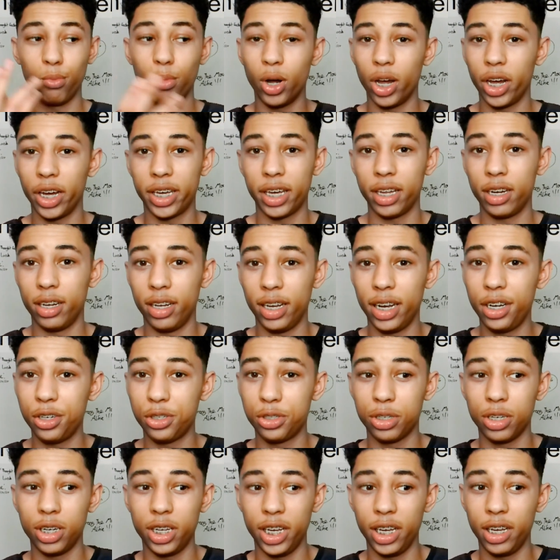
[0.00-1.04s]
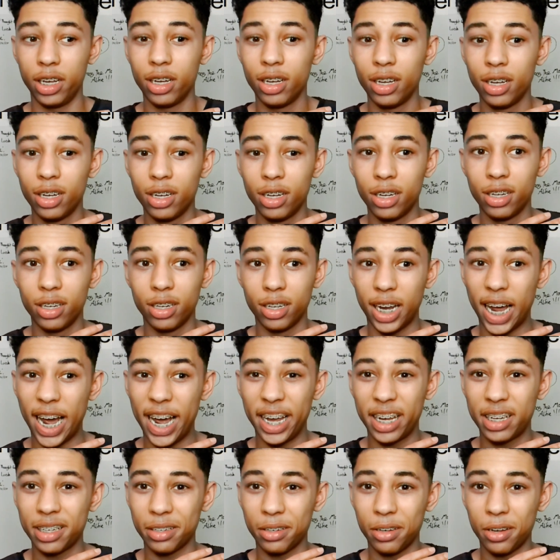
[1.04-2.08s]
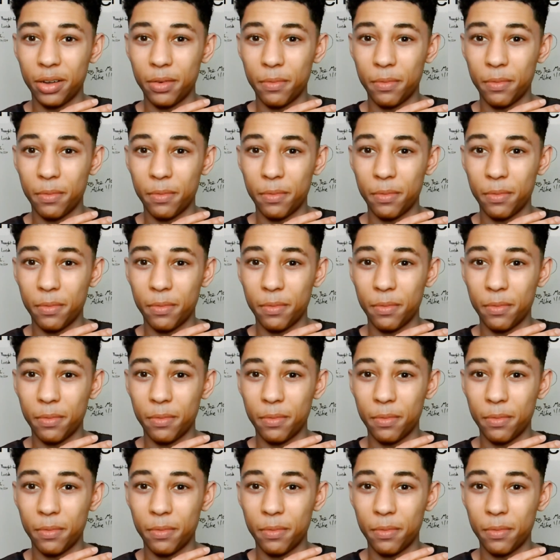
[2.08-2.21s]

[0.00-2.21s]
work in literally like